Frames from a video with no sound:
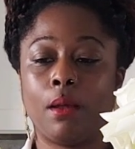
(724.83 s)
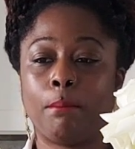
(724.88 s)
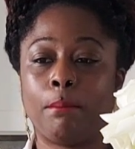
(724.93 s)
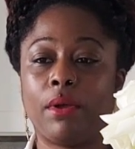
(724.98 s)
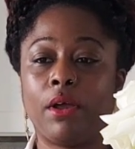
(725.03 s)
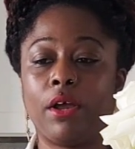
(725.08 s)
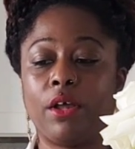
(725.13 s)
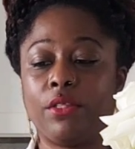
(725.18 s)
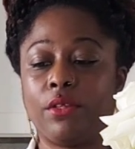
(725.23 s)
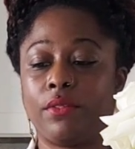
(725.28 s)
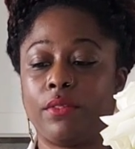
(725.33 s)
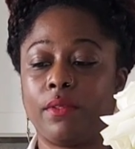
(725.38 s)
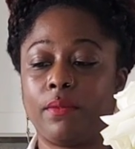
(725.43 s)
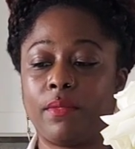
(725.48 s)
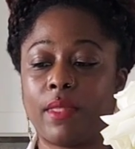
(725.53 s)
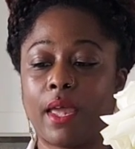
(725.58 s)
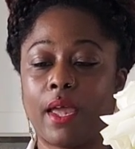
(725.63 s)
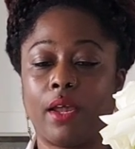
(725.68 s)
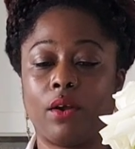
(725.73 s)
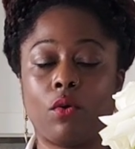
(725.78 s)
But other than
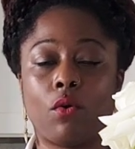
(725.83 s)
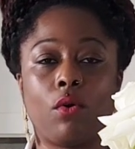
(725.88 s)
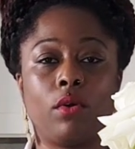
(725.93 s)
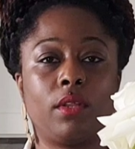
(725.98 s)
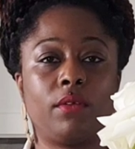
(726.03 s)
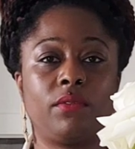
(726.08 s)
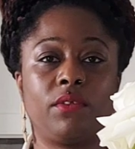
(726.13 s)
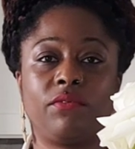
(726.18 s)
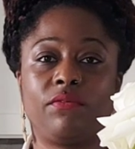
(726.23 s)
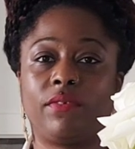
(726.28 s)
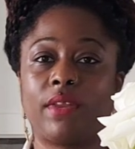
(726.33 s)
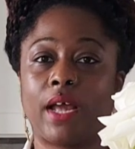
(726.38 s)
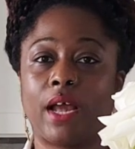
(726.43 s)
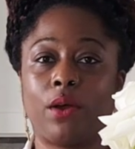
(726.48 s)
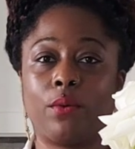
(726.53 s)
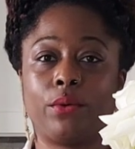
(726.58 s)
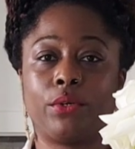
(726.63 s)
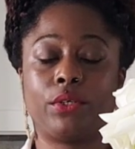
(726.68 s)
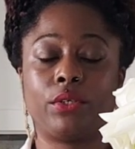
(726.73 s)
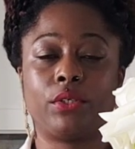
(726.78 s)
that, all of the
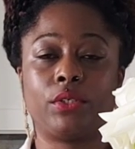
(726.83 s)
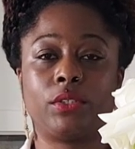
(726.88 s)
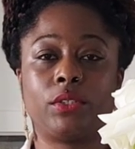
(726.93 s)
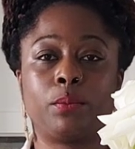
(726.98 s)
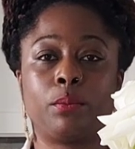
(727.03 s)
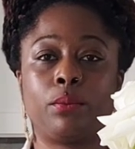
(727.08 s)
flowers